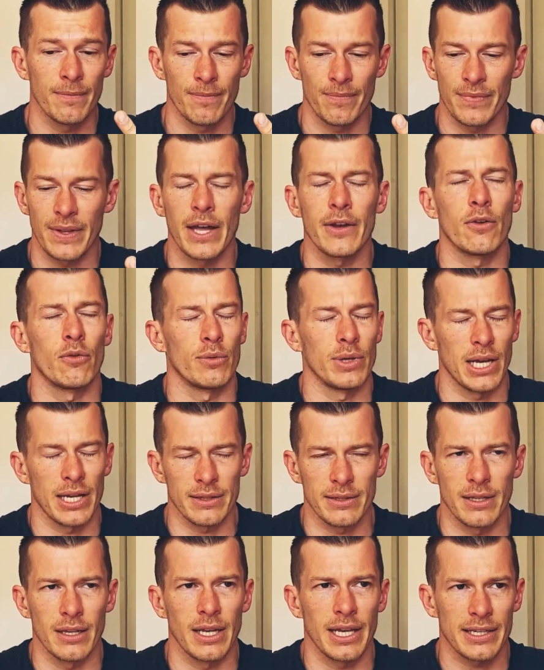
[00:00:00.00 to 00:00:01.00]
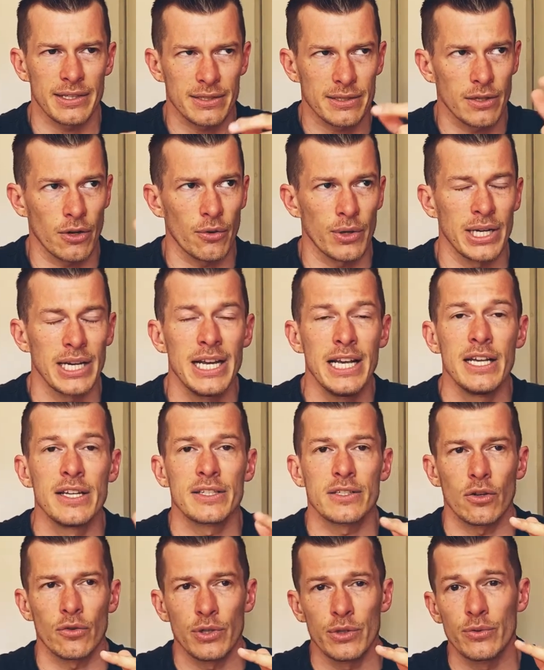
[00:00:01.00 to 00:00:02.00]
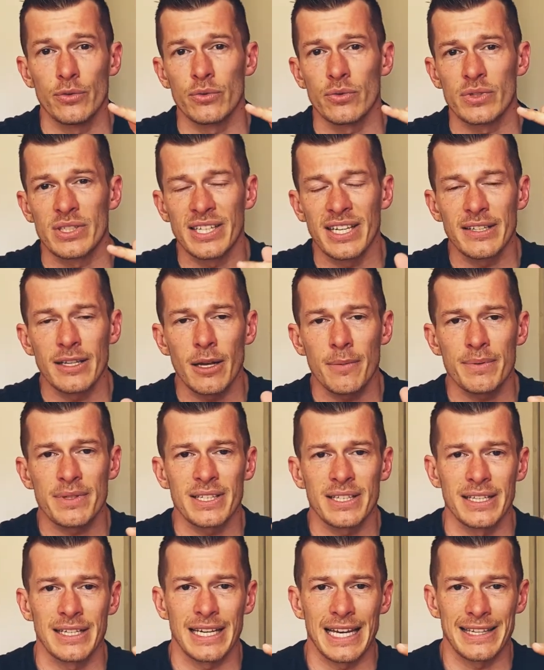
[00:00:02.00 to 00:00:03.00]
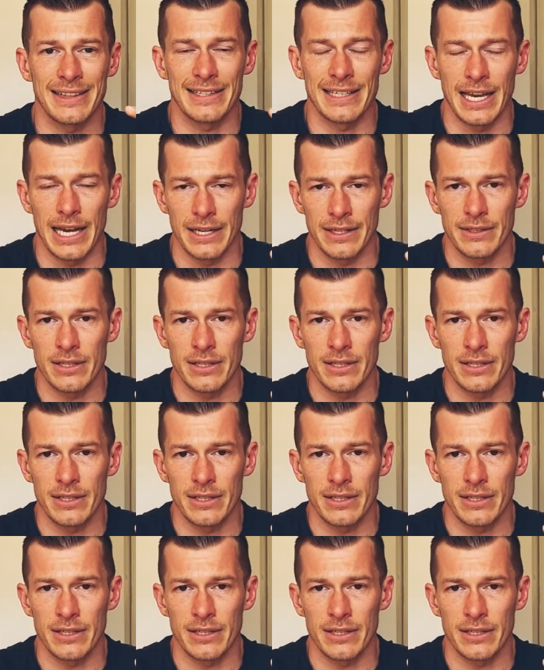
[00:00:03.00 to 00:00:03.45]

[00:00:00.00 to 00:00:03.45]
We had the legs, sorry. So you do sit-ups at the end.